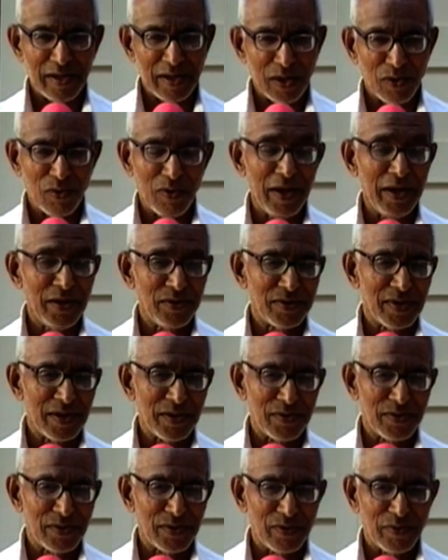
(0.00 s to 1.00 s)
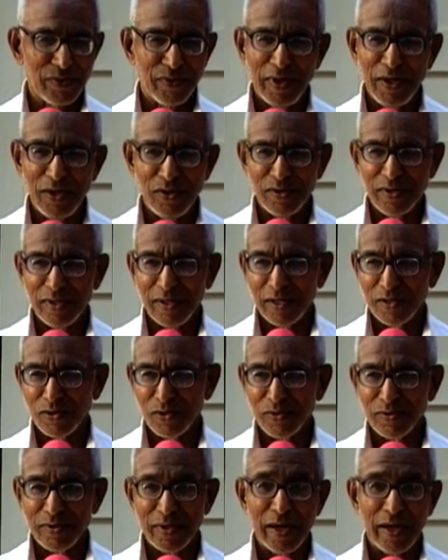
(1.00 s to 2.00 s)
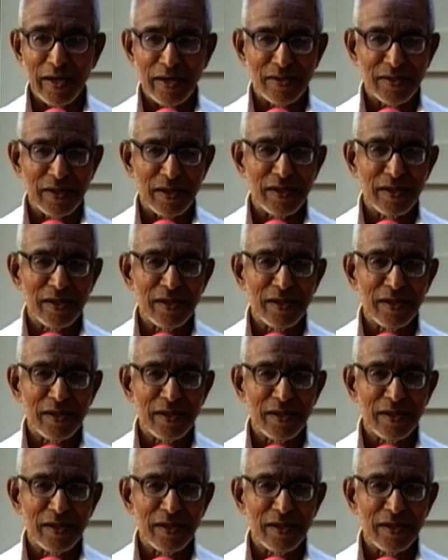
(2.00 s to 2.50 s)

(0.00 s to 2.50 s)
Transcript: regulations of which the society.